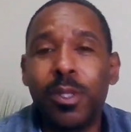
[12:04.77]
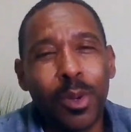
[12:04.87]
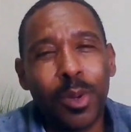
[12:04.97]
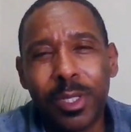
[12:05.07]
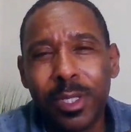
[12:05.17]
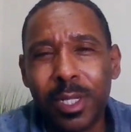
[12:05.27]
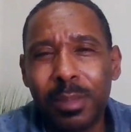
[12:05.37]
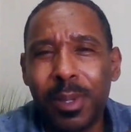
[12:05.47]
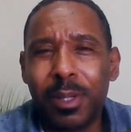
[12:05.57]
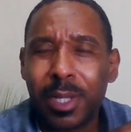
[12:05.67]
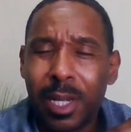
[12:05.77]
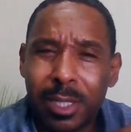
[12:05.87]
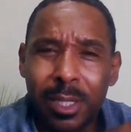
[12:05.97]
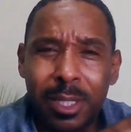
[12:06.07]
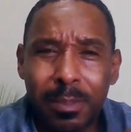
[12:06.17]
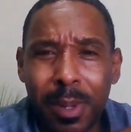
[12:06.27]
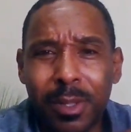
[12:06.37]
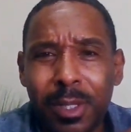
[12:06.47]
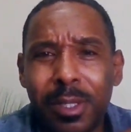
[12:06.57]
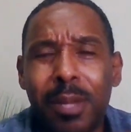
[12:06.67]
No, it's not about that. It's
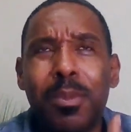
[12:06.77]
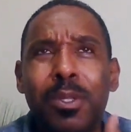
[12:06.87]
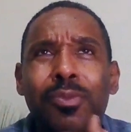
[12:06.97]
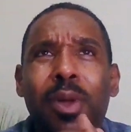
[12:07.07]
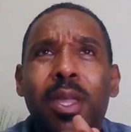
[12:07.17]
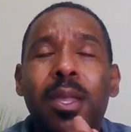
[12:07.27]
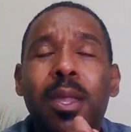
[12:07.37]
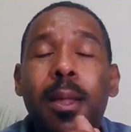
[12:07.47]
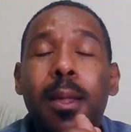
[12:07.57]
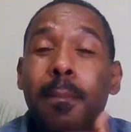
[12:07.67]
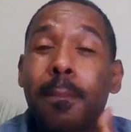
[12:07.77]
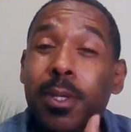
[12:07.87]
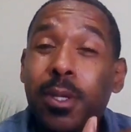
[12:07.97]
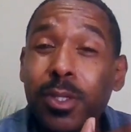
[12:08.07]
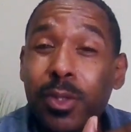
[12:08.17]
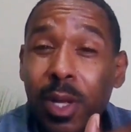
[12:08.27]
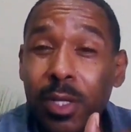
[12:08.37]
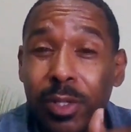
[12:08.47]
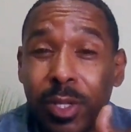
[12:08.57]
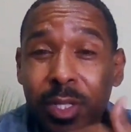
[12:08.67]
about the numbers, right? But also,
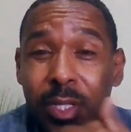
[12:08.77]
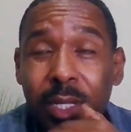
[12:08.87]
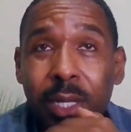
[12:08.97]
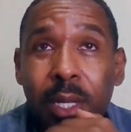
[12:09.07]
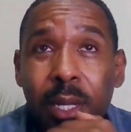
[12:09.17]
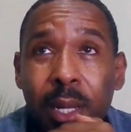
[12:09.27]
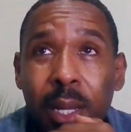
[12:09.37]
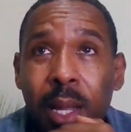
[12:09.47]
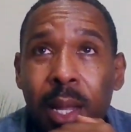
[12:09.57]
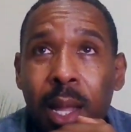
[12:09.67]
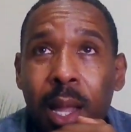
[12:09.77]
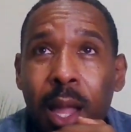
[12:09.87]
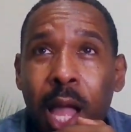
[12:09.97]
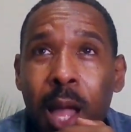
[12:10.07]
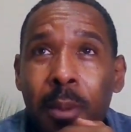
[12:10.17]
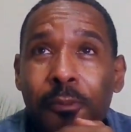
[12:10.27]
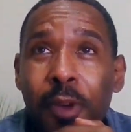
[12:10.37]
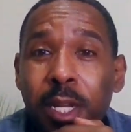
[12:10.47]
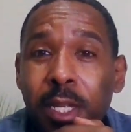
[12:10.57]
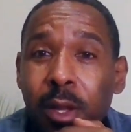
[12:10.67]
as you can see, I'm
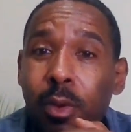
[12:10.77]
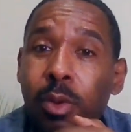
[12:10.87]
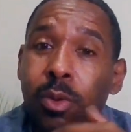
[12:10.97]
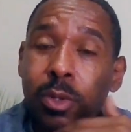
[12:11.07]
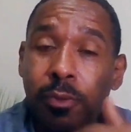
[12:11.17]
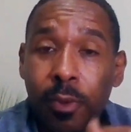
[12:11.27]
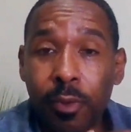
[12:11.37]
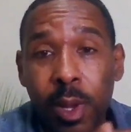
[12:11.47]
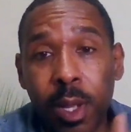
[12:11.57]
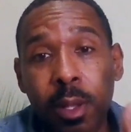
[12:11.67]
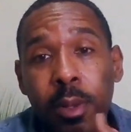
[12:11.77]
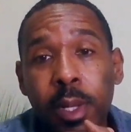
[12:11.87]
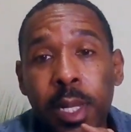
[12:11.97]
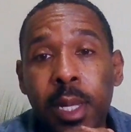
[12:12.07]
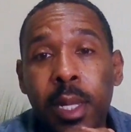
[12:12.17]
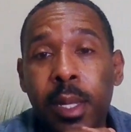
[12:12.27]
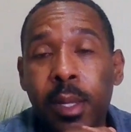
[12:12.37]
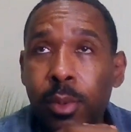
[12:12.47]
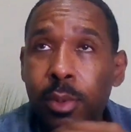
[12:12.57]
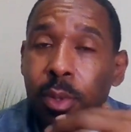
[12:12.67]
finding out who's for real
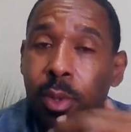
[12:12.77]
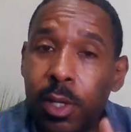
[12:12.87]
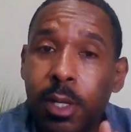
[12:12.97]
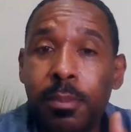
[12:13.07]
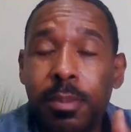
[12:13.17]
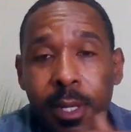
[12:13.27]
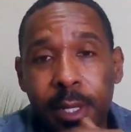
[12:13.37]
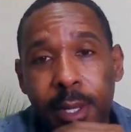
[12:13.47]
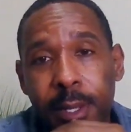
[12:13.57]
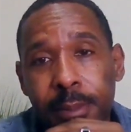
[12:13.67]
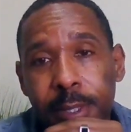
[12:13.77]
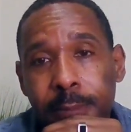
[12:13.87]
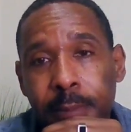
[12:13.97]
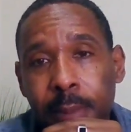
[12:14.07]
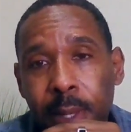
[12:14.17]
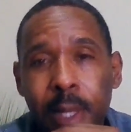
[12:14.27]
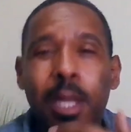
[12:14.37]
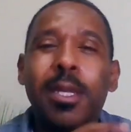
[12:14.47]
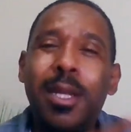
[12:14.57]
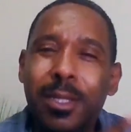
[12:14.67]
and who's on here playing games.
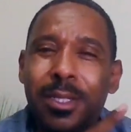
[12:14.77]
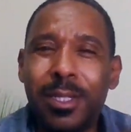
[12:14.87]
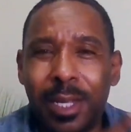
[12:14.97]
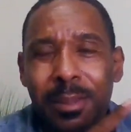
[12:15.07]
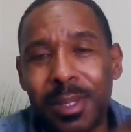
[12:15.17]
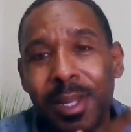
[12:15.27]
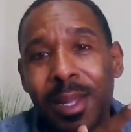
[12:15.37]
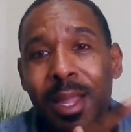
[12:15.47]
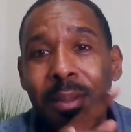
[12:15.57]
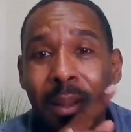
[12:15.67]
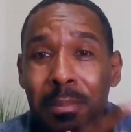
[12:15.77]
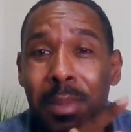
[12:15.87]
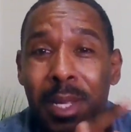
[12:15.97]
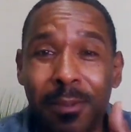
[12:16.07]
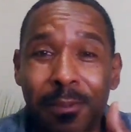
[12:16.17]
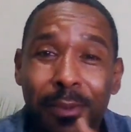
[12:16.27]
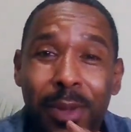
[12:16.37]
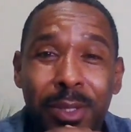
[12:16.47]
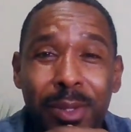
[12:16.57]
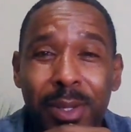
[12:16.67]
And at the same time, I'm making
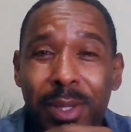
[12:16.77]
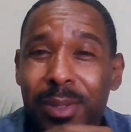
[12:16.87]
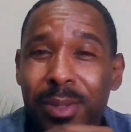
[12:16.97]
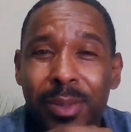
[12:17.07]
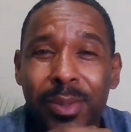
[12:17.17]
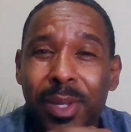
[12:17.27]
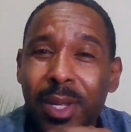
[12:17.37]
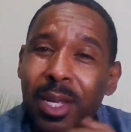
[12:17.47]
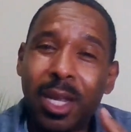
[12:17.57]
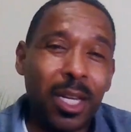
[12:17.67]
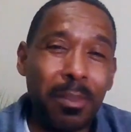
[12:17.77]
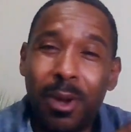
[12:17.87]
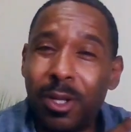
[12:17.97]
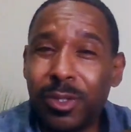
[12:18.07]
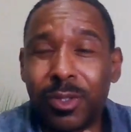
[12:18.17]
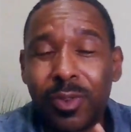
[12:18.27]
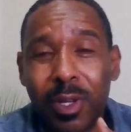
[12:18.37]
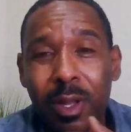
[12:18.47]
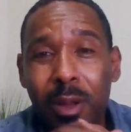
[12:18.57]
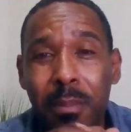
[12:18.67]
friends on here too. And I'm also
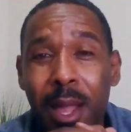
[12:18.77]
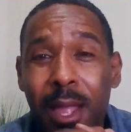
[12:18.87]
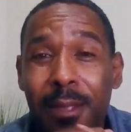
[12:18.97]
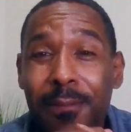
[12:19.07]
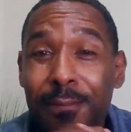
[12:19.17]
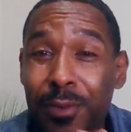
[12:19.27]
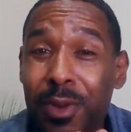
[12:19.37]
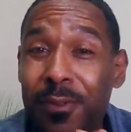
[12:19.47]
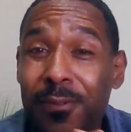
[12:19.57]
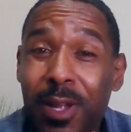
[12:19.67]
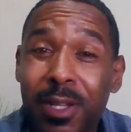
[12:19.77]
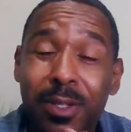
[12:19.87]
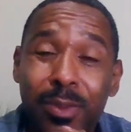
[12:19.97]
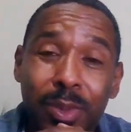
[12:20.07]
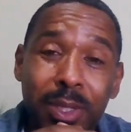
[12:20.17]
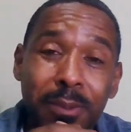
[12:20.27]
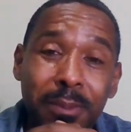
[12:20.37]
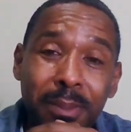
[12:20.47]
trying to help my friend find someone.